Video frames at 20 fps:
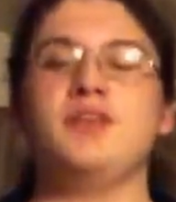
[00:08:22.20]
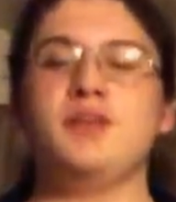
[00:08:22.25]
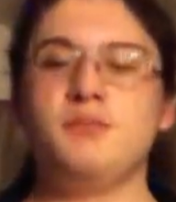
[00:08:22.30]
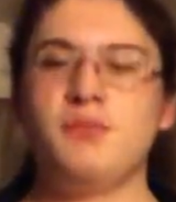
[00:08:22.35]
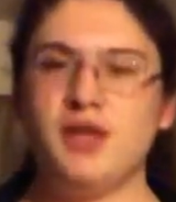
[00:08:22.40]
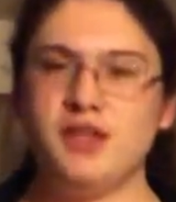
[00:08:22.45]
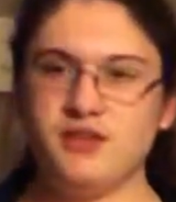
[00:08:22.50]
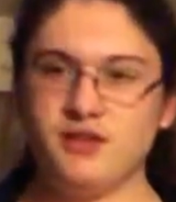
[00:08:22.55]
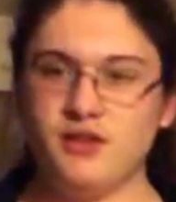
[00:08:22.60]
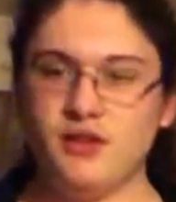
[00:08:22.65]

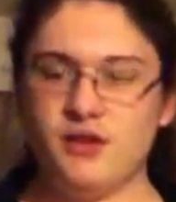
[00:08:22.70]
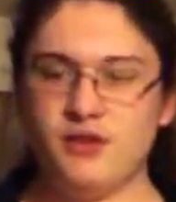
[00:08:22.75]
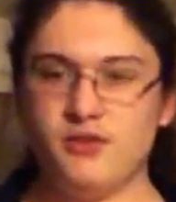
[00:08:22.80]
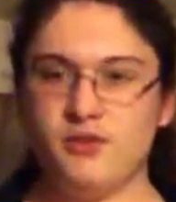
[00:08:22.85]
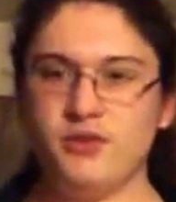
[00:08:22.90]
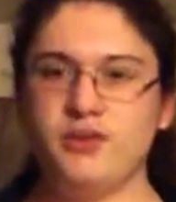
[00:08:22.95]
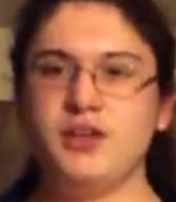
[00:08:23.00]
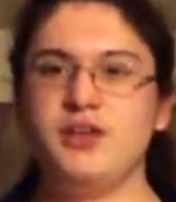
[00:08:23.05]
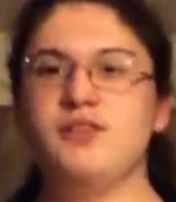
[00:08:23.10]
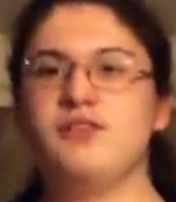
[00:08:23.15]
Peyton
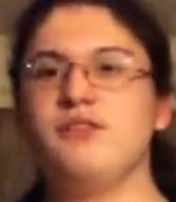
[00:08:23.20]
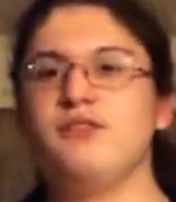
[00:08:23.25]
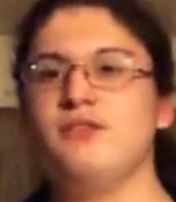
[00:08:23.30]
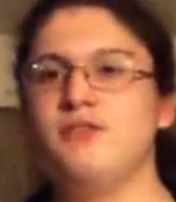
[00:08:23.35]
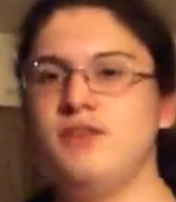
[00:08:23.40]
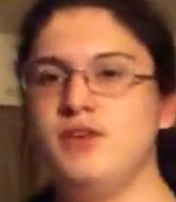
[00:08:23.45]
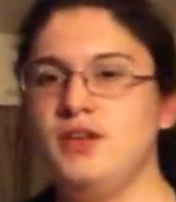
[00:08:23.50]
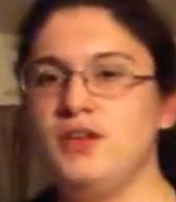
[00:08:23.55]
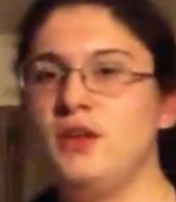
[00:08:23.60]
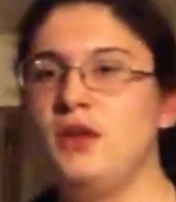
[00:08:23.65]
Hawthorne gets the
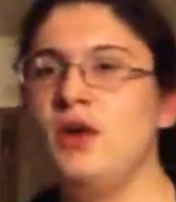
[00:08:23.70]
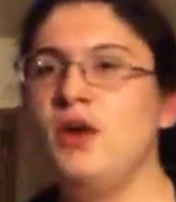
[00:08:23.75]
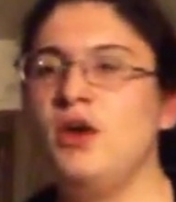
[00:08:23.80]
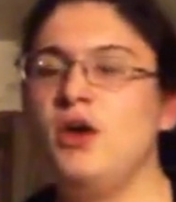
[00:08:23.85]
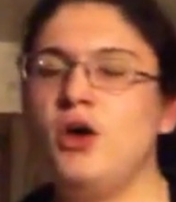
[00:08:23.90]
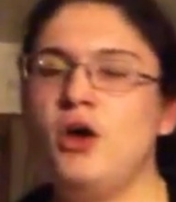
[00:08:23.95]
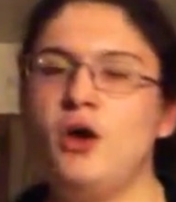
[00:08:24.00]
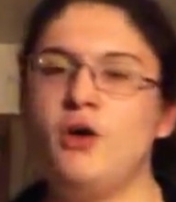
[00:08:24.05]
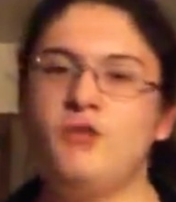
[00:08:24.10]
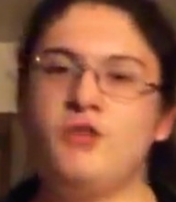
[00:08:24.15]
win
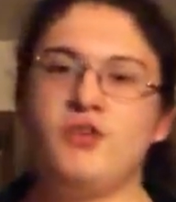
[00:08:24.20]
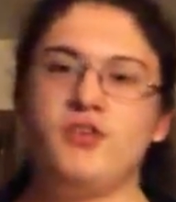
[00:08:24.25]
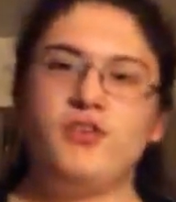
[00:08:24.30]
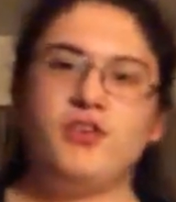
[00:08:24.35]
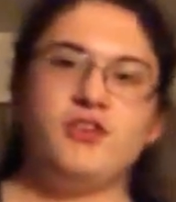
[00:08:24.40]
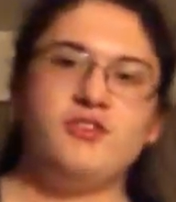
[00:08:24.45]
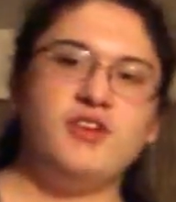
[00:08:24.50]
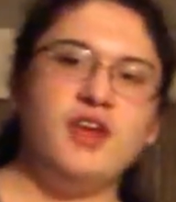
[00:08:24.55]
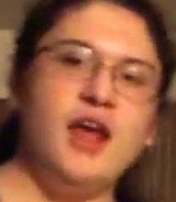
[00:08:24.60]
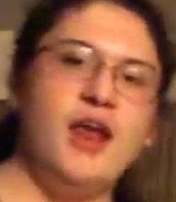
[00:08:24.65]
over
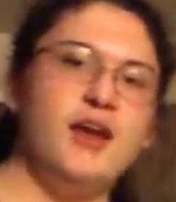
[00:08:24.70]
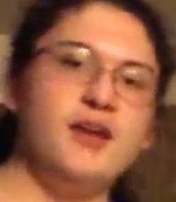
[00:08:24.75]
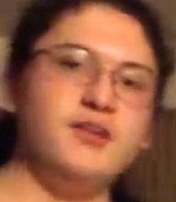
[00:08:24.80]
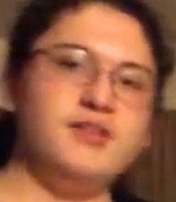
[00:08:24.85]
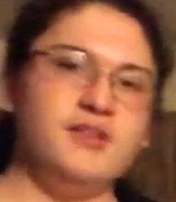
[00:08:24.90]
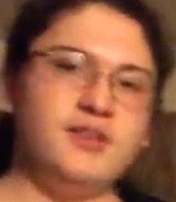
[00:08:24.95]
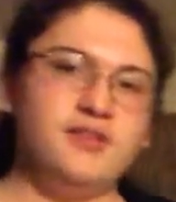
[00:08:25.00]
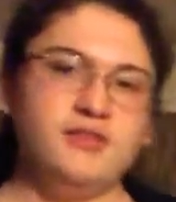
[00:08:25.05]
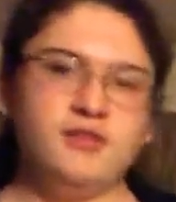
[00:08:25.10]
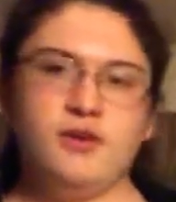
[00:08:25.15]
Sasha
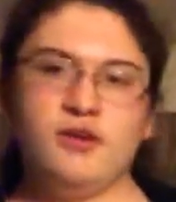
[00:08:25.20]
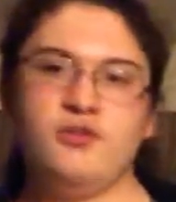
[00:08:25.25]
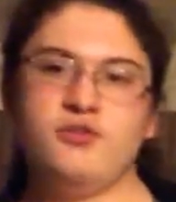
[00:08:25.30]
Alexander